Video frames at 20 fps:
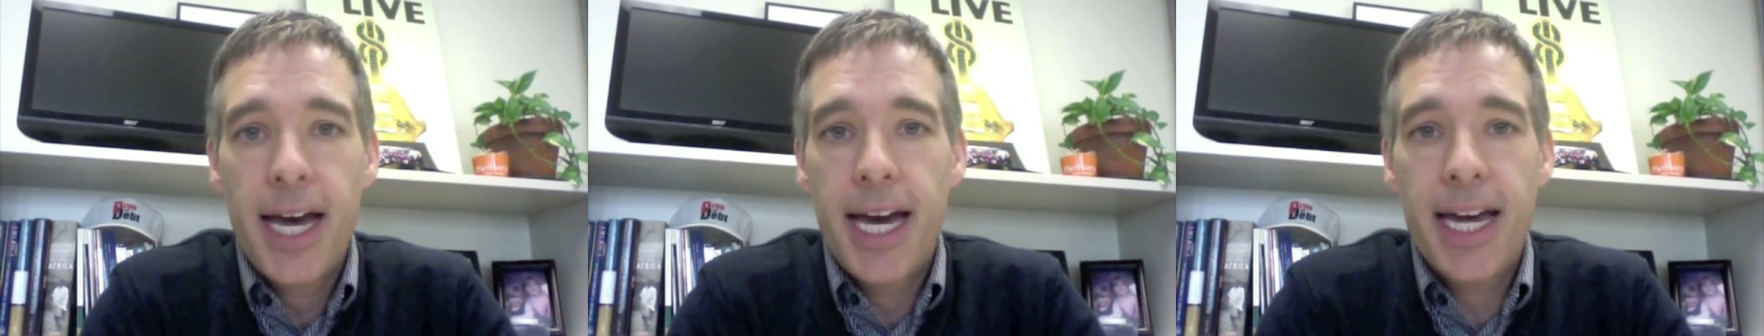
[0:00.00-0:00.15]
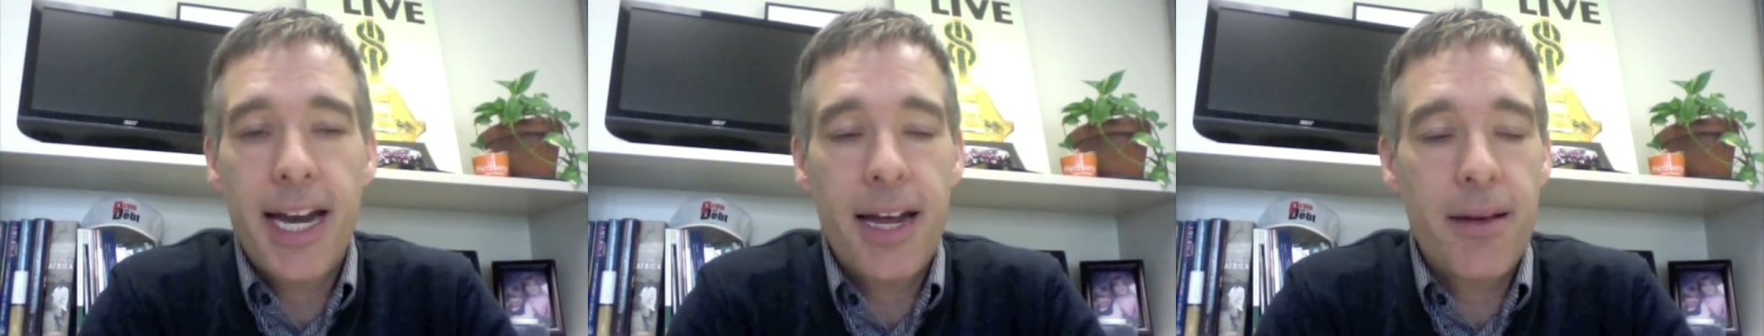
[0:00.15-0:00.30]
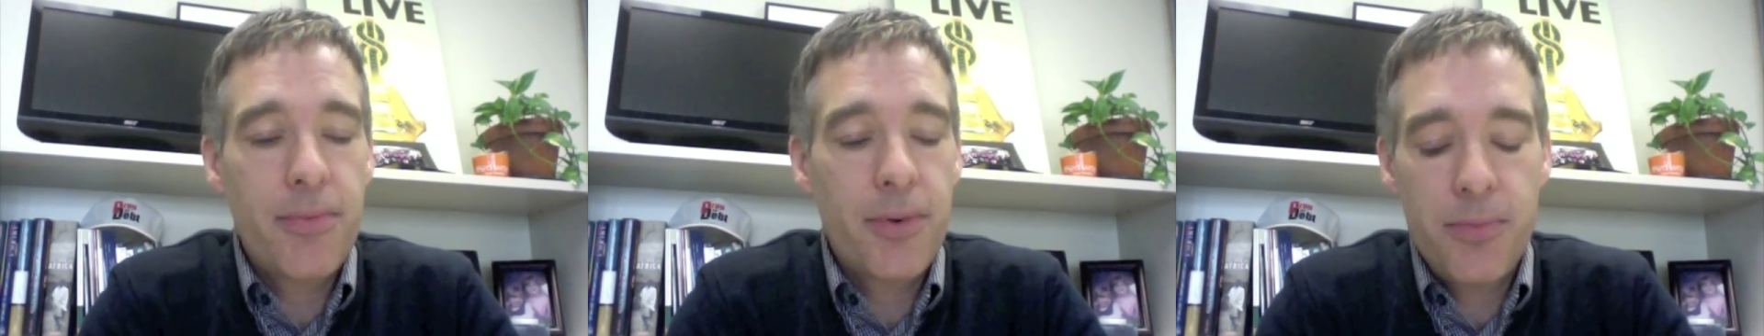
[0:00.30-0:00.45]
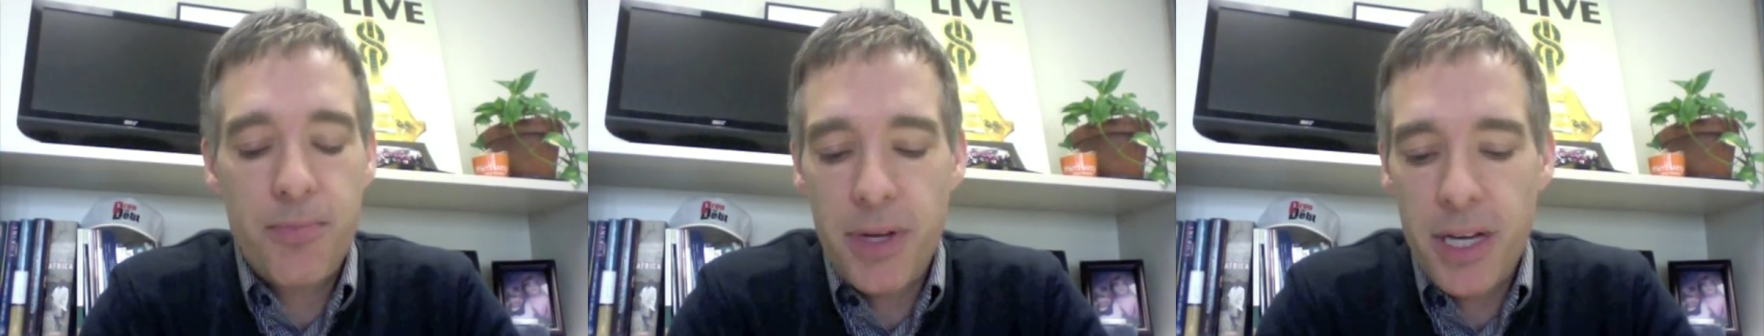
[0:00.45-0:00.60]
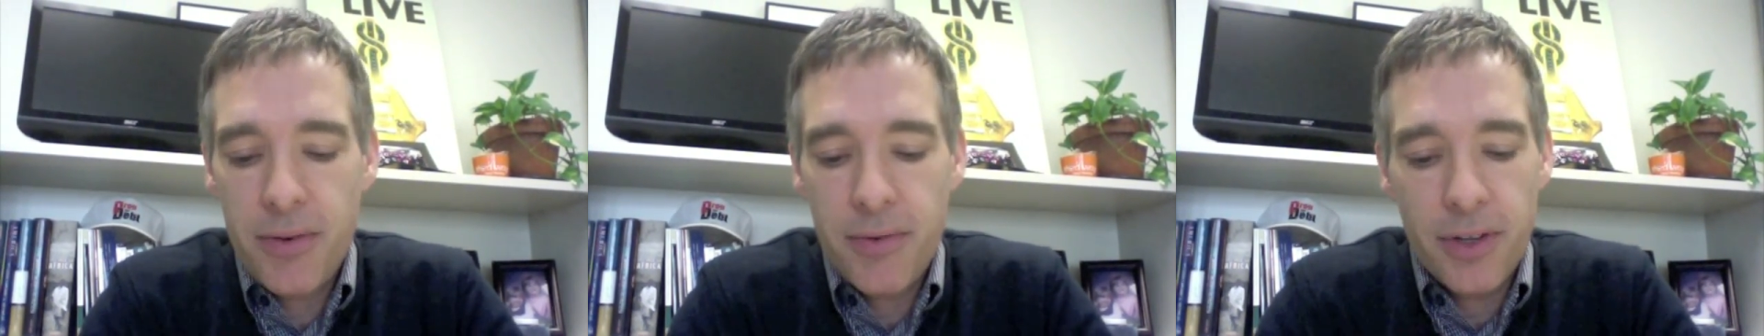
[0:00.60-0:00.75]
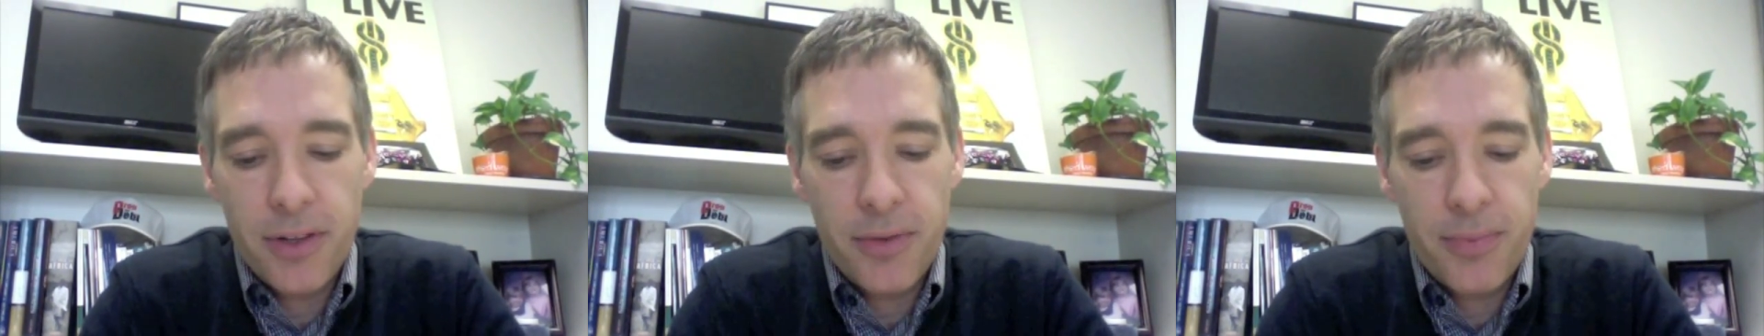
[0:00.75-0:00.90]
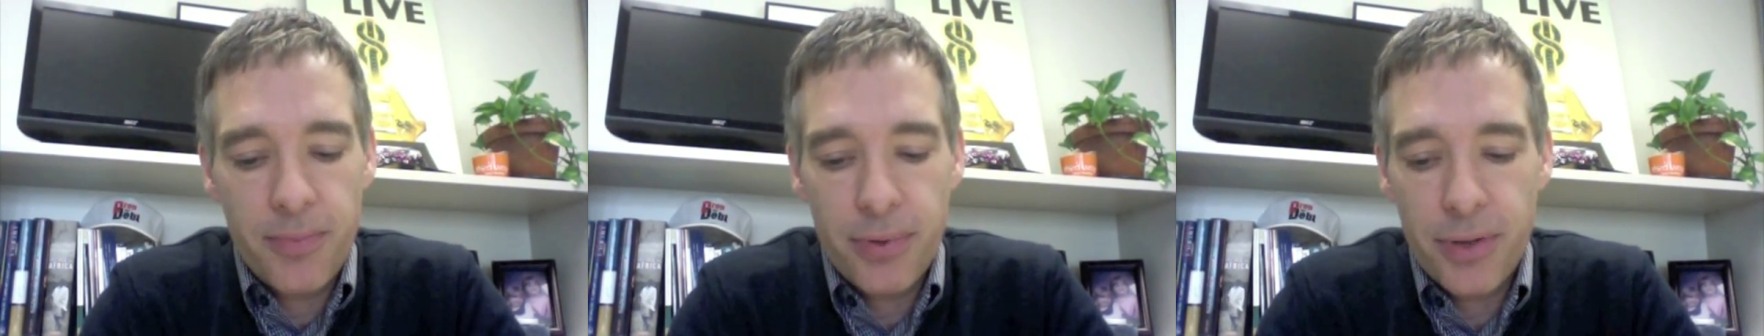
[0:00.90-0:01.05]
And I would meet
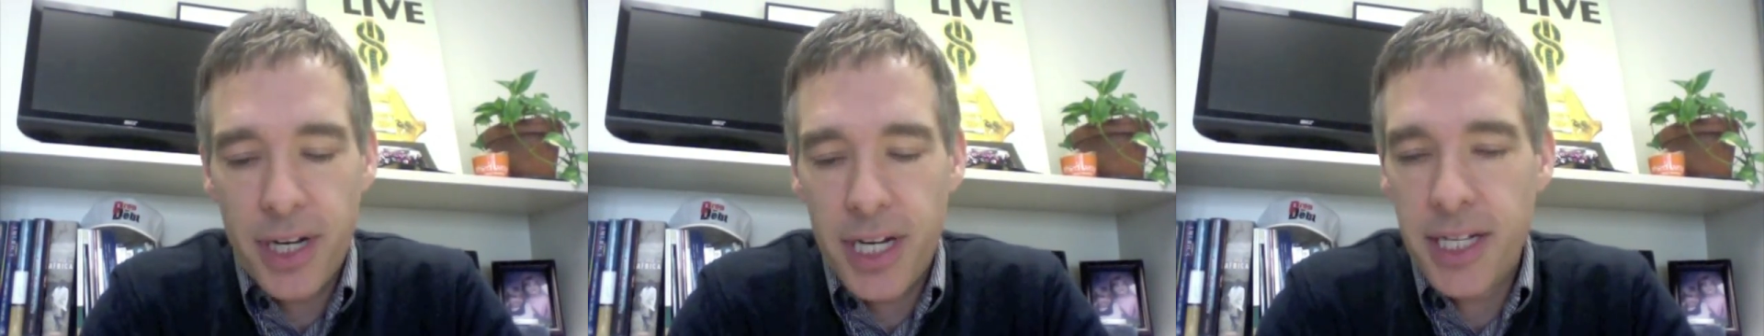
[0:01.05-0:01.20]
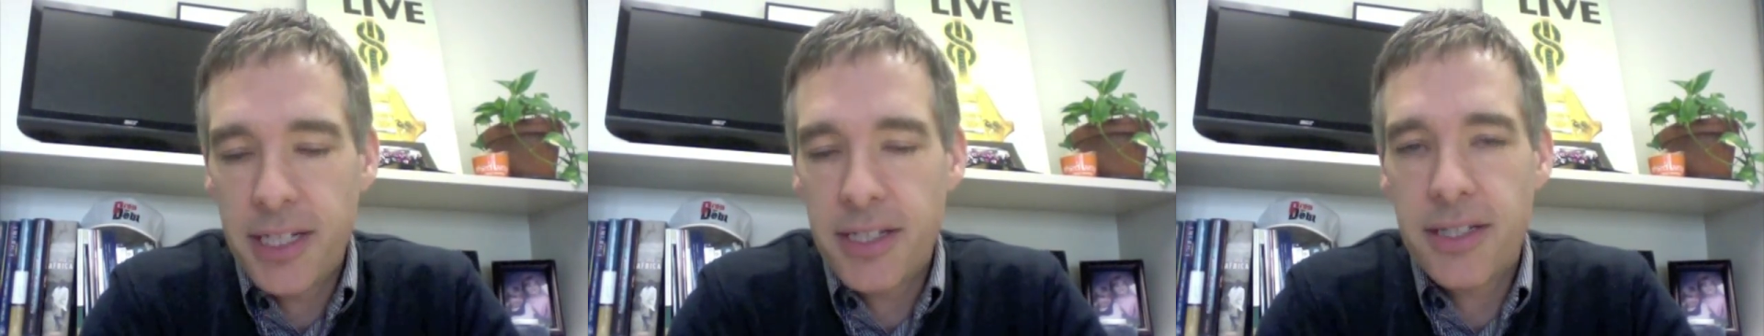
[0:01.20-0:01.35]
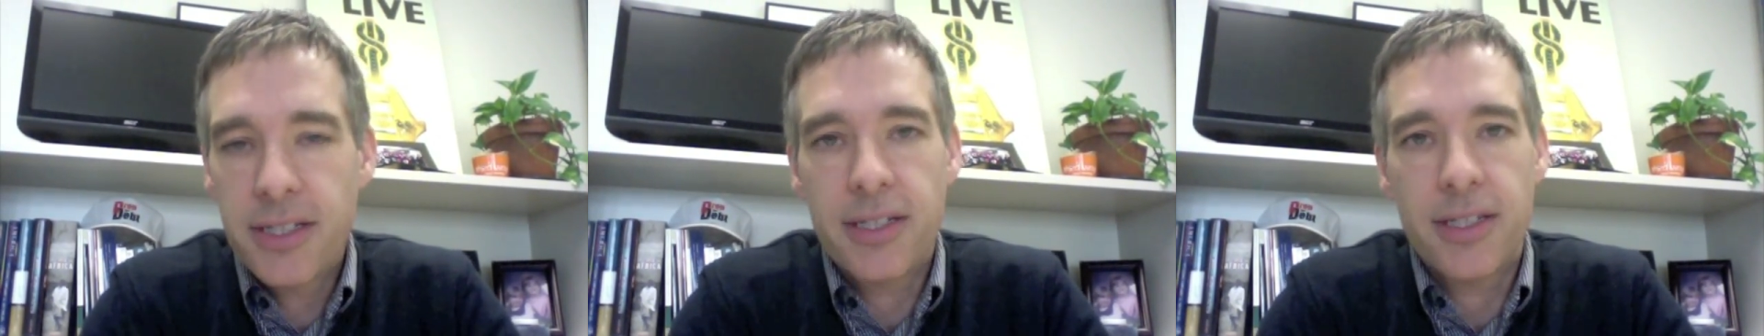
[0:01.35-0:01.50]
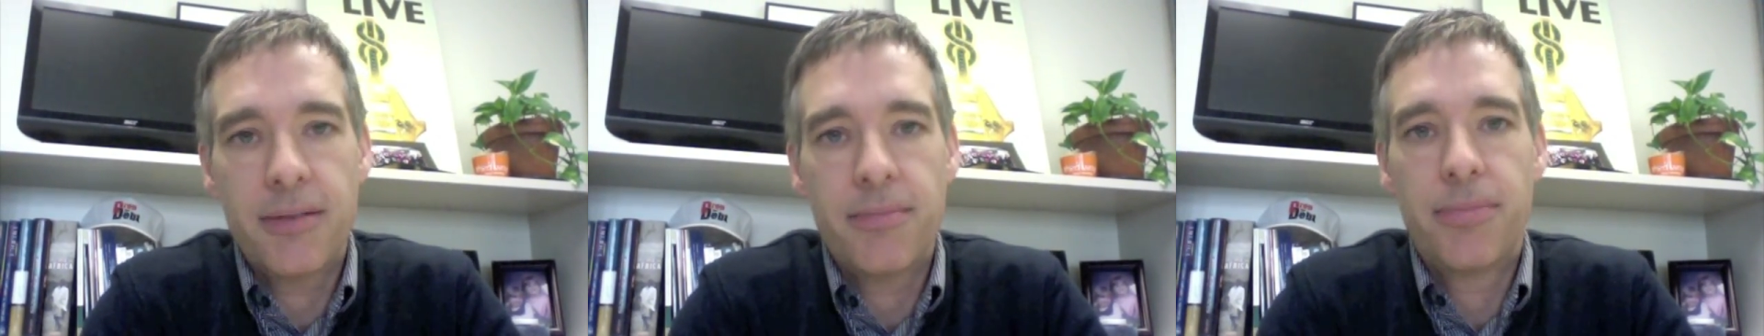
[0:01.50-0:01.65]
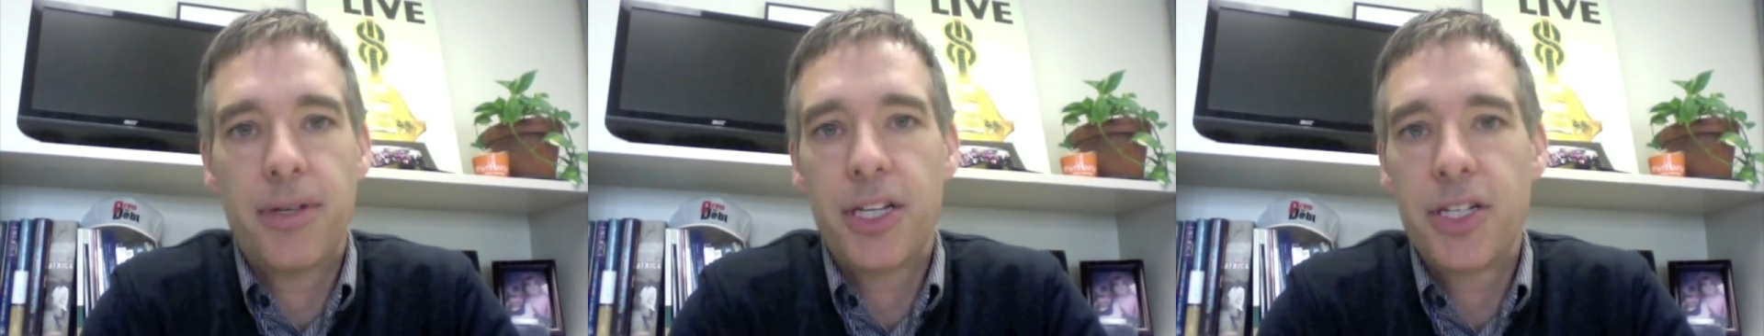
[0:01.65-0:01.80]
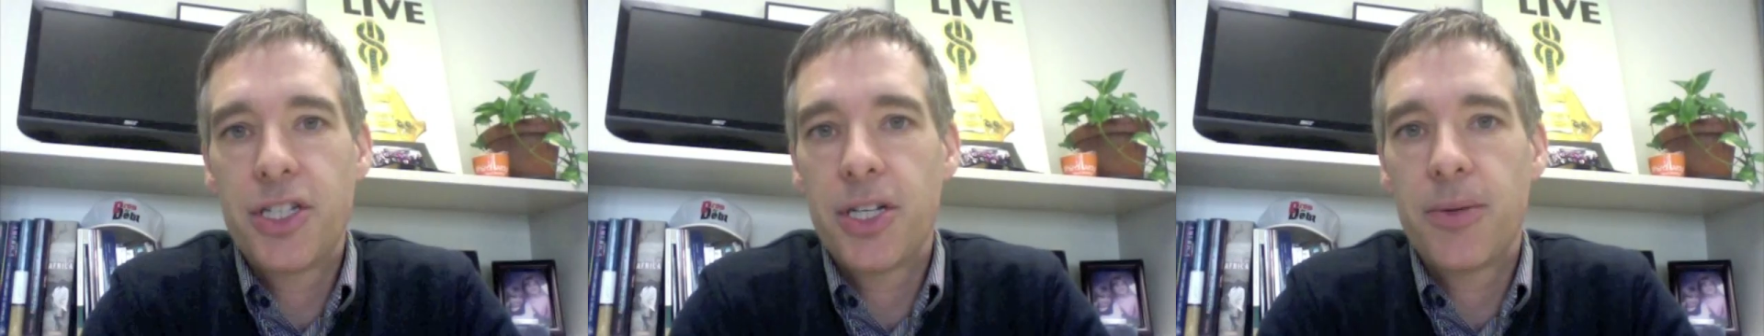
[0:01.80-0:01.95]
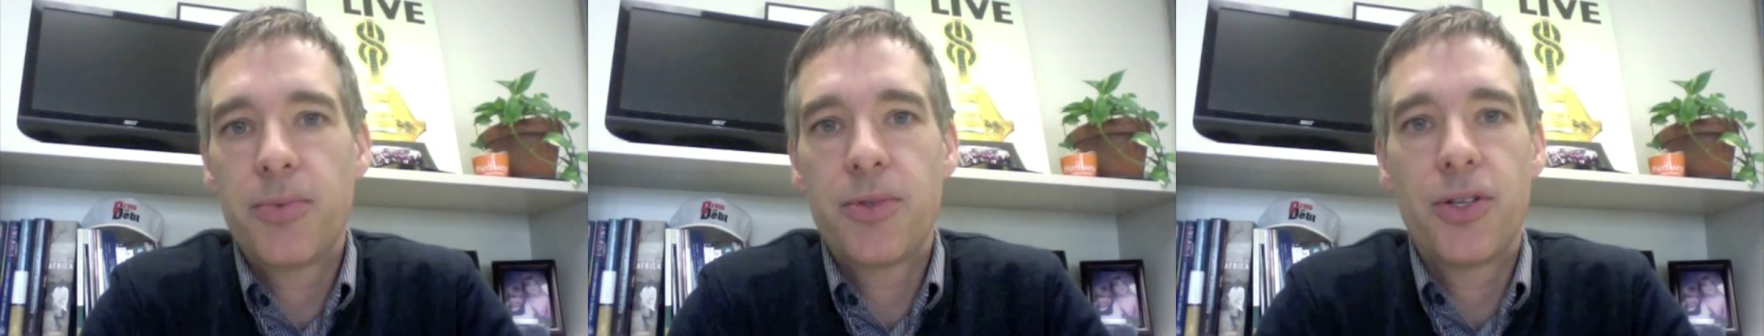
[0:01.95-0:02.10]
with priests and
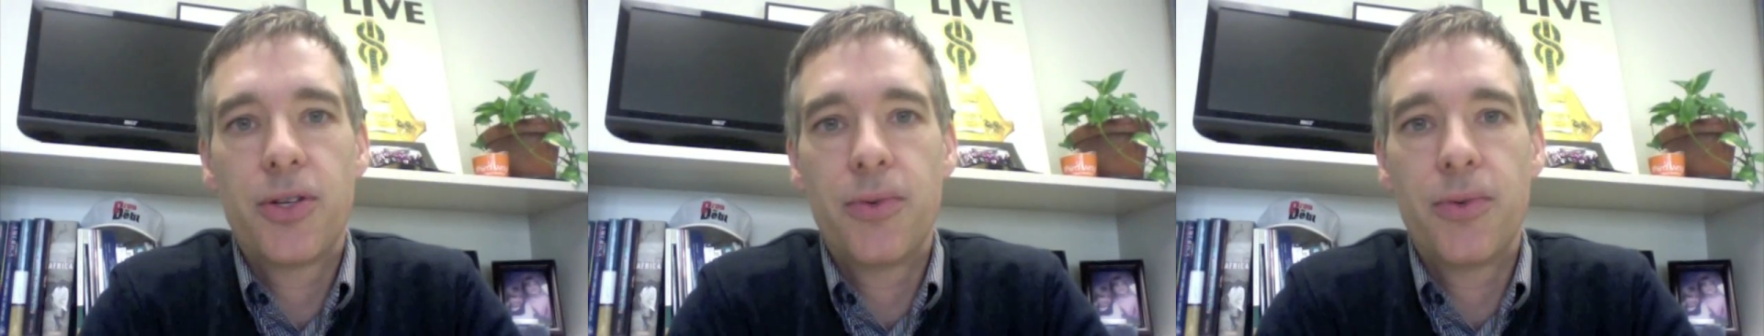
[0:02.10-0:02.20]
bishops